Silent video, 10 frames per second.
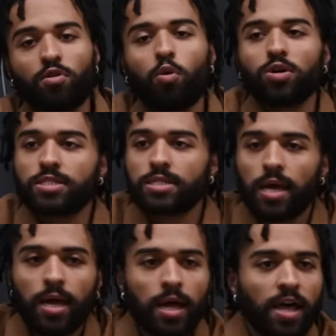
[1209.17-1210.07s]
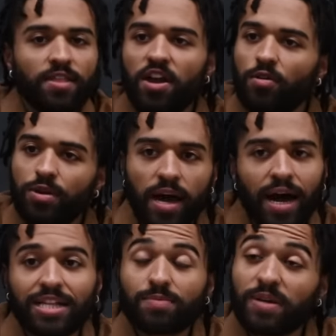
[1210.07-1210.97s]
of course they're
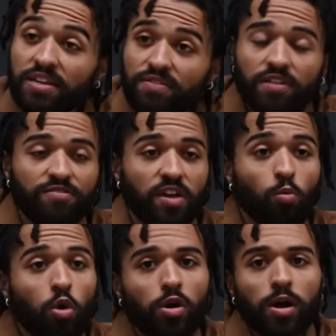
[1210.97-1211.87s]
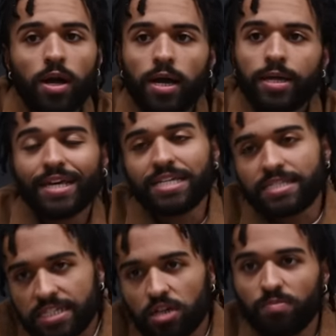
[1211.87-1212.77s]
not, but even if they were, they'd
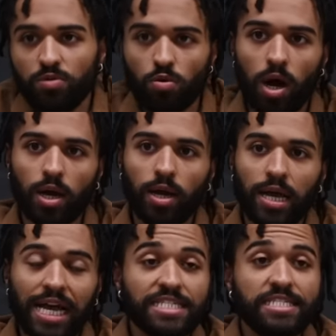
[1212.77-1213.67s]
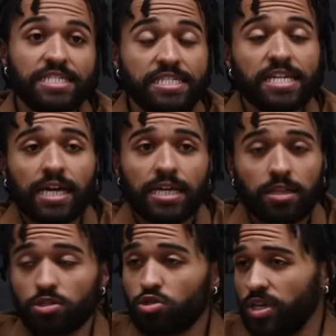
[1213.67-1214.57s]
still be wrong, as Zizek
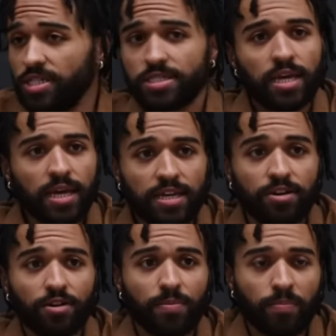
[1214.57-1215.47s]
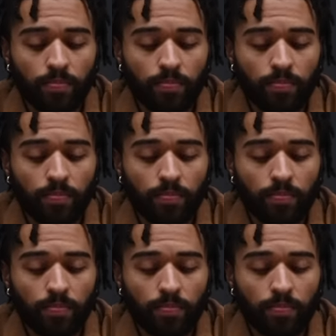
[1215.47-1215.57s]
illustrates here.